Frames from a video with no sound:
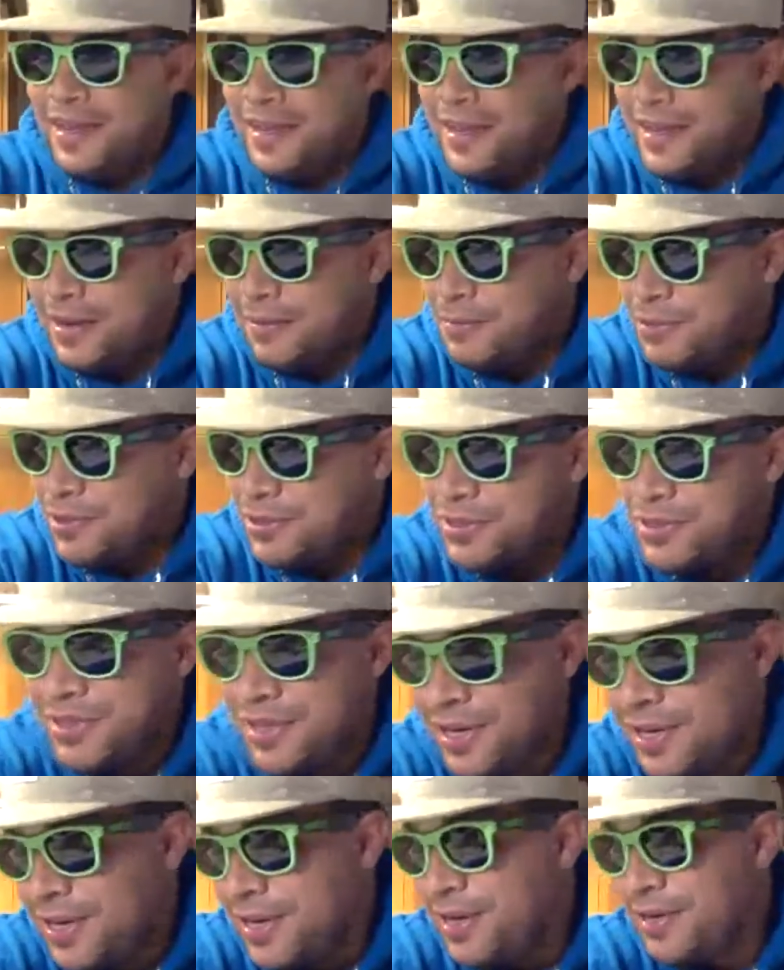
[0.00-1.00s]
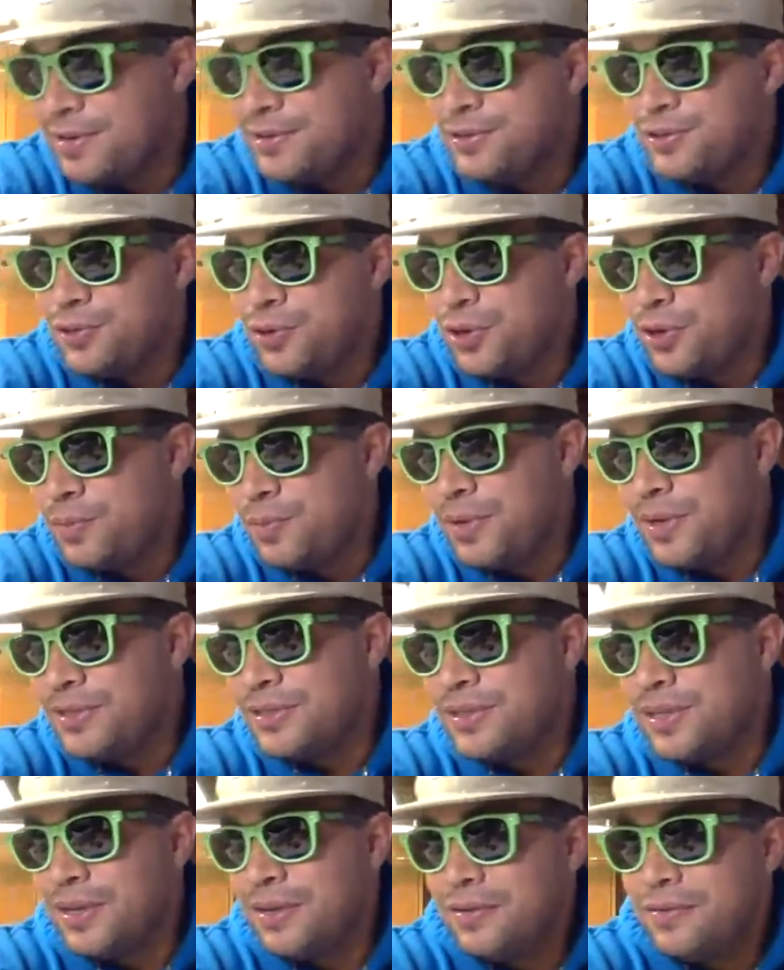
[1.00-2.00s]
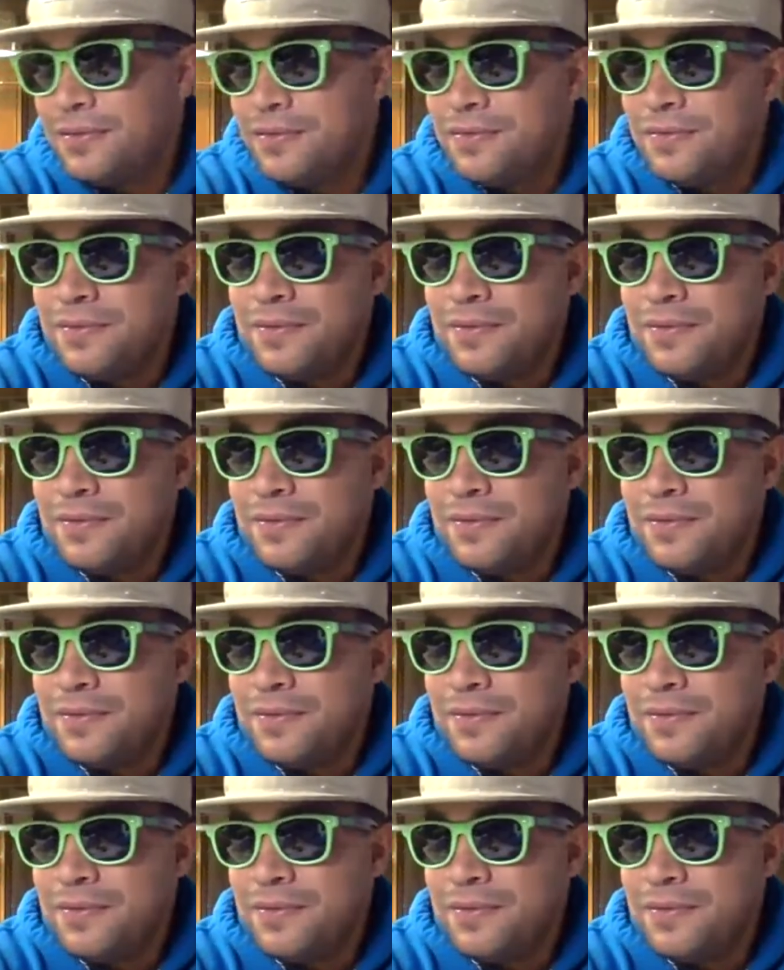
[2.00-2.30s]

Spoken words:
and I'm just sitting here enjoying myself.